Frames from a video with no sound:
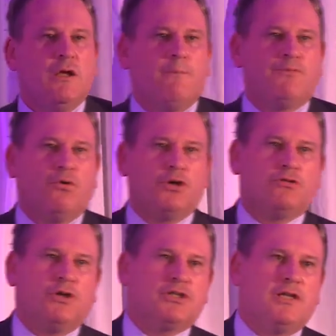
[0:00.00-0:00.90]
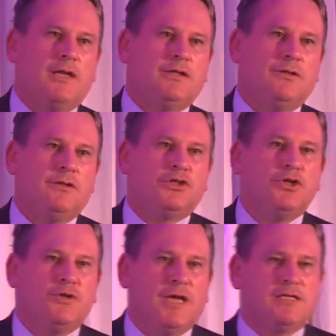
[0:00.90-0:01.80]
brought across to London
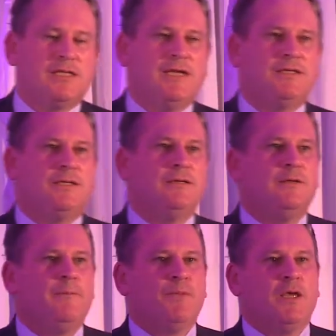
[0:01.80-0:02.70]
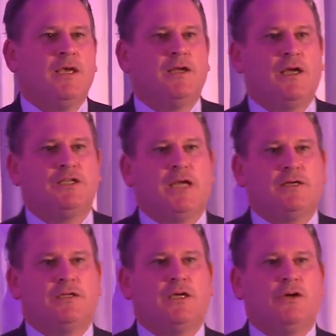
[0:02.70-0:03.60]
2 days later. He and I sat
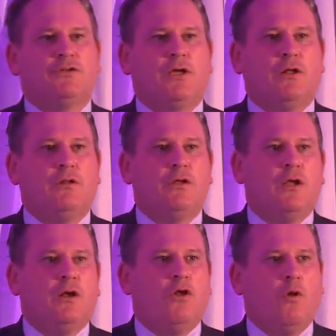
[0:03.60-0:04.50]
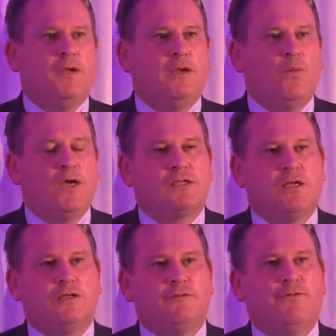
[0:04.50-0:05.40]
in a hotel lobby in West
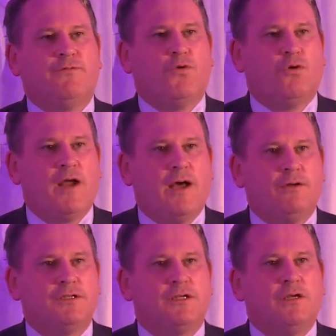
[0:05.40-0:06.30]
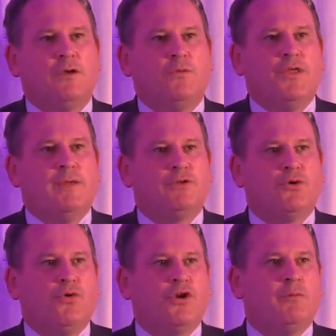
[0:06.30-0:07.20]
London for 4 hours with him
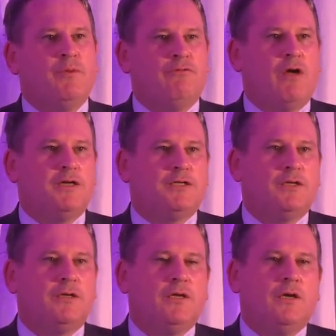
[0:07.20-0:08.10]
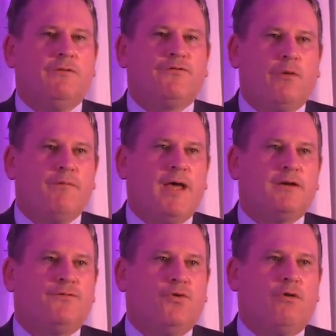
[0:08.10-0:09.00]
talking and me writing. And from that
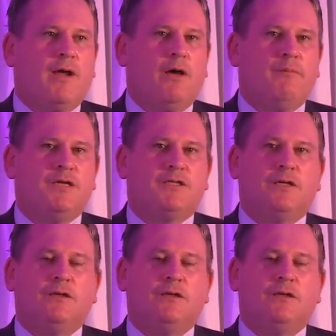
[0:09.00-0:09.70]
4-hour meeting,